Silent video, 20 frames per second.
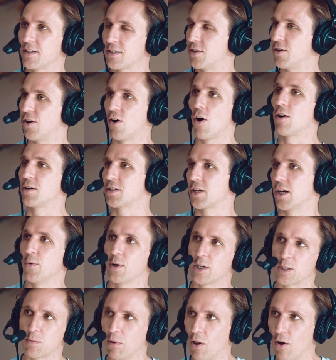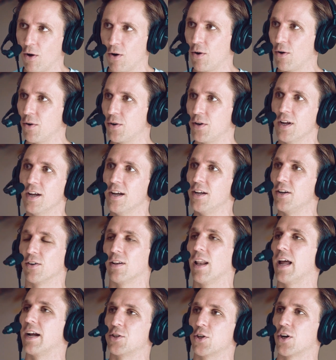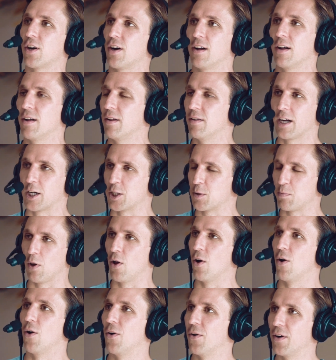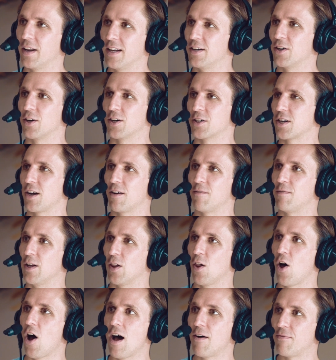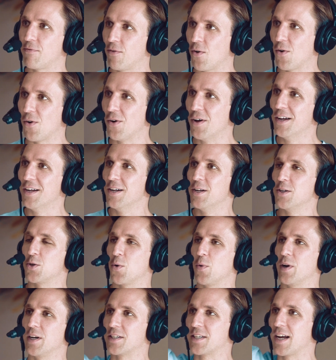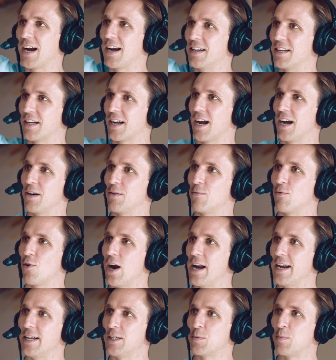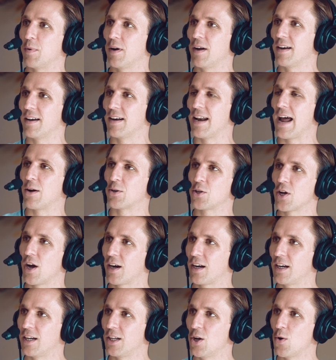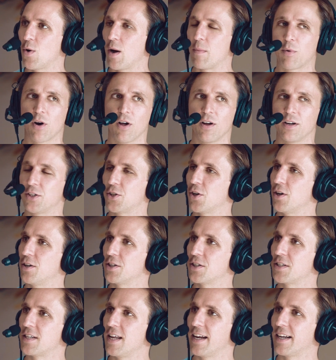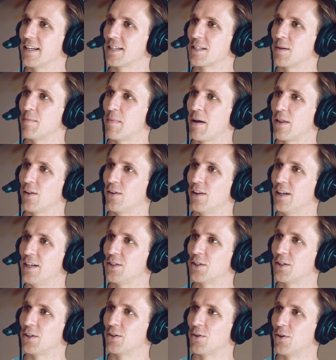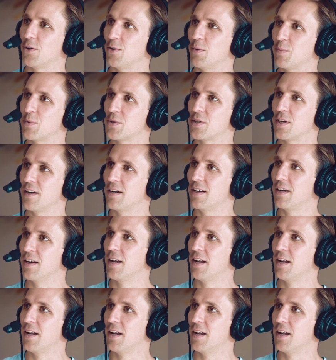your heart's going to explode, your legs are going to explode, and you're just going to feel awful. So we decided to kind of race. But now talking to you, I probably should have just taken some methylation groups, and